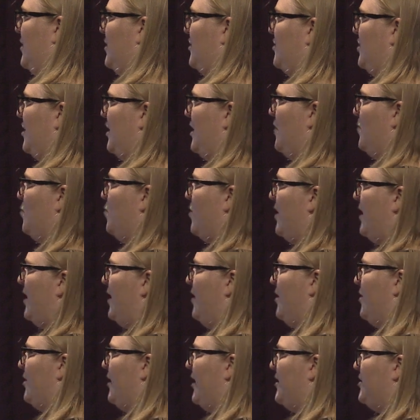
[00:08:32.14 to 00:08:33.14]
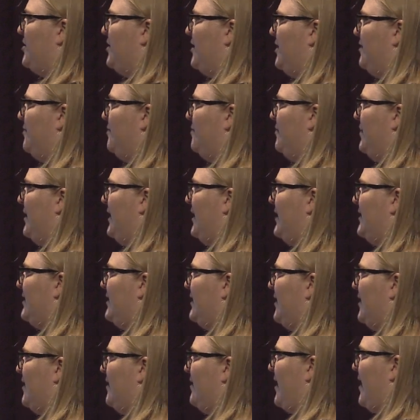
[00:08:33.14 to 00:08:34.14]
want to show you one integration piece here